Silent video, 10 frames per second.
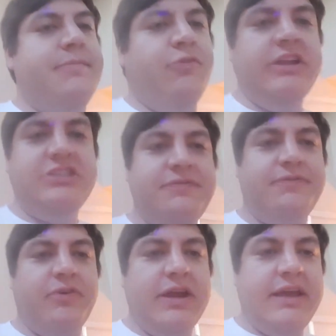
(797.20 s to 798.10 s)
region
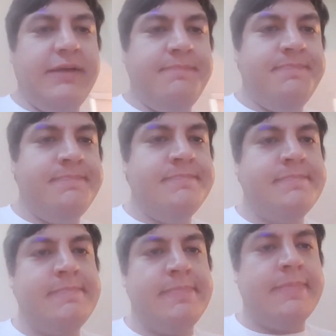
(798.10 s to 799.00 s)
free,
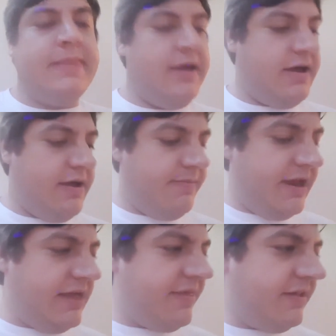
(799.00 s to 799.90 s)

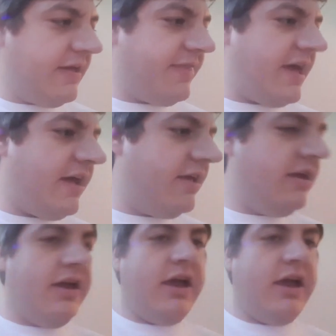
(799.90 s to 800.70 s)
anything like that,